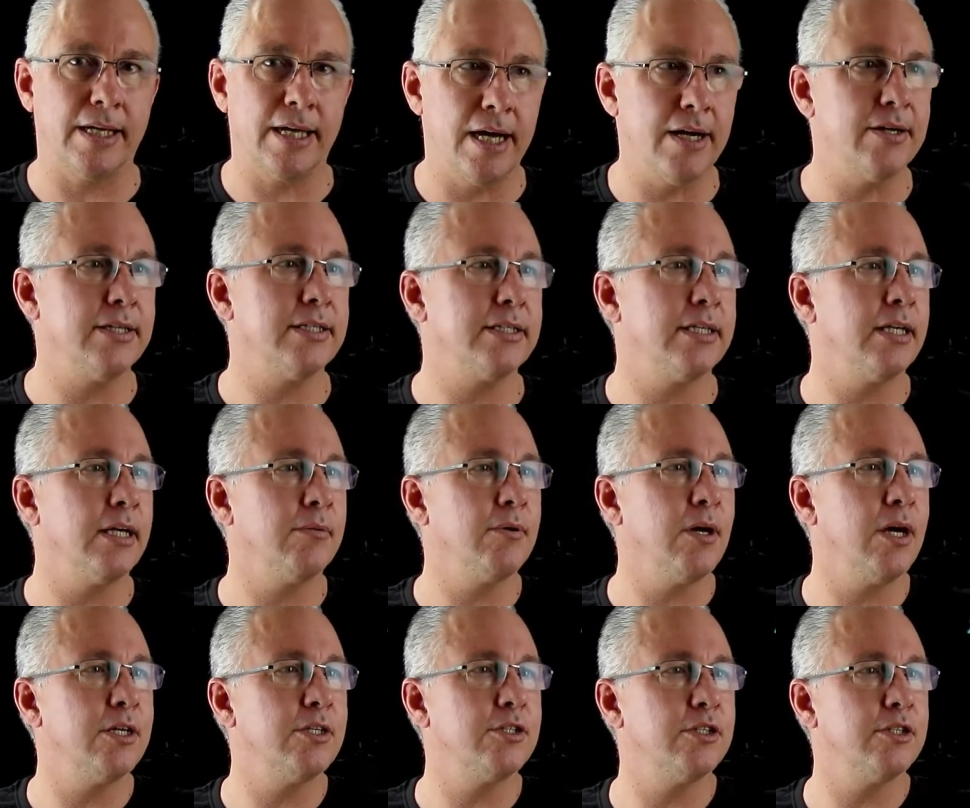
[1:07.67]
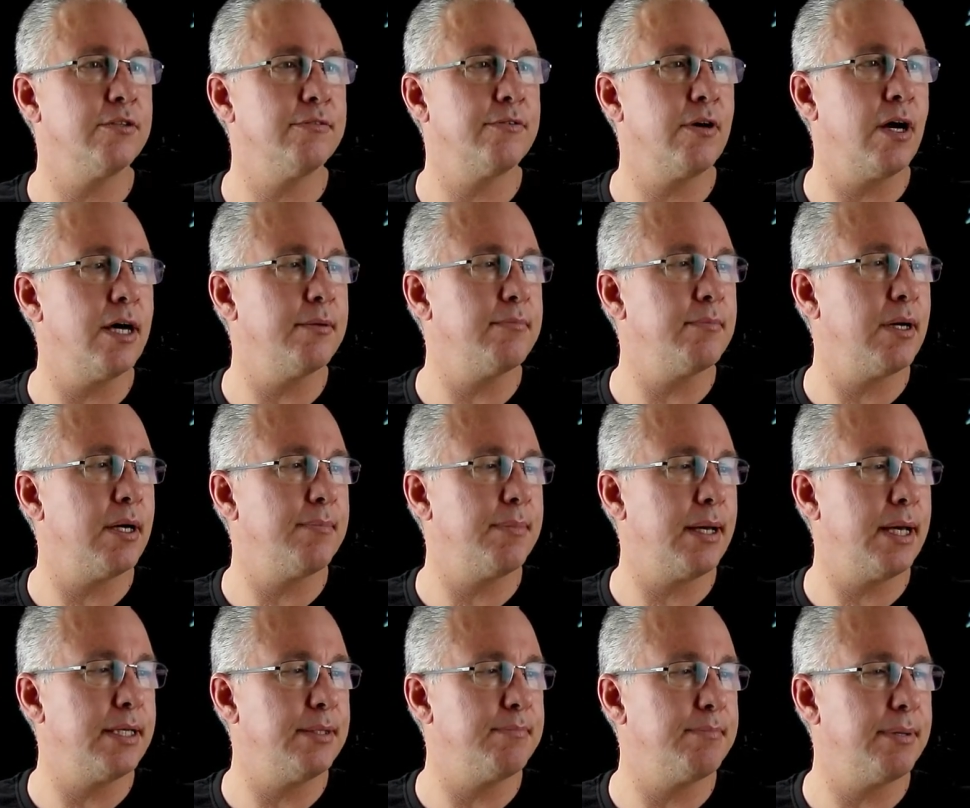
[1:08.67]
current and I'm going to divide my
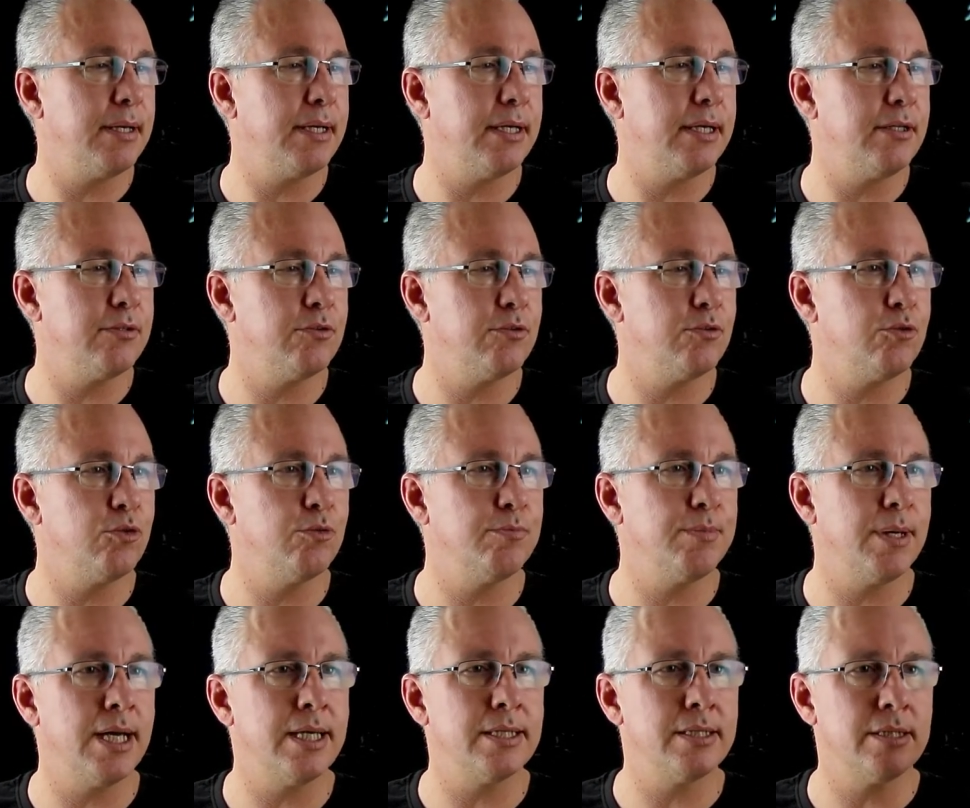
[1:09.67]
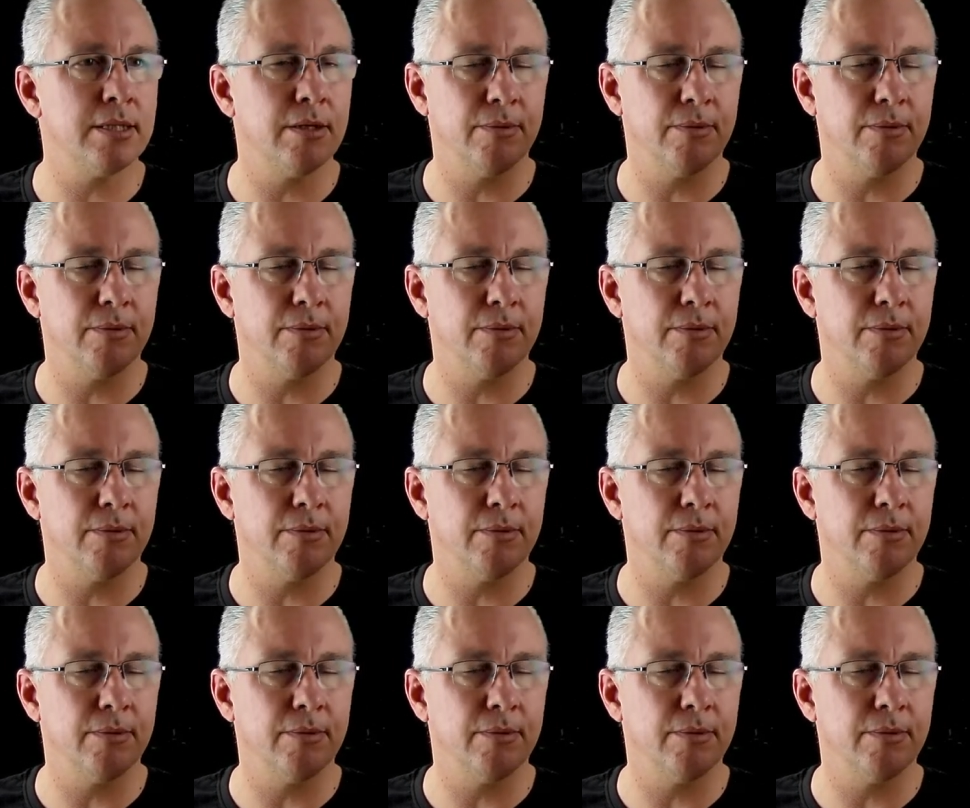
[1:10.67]
paper into two parts.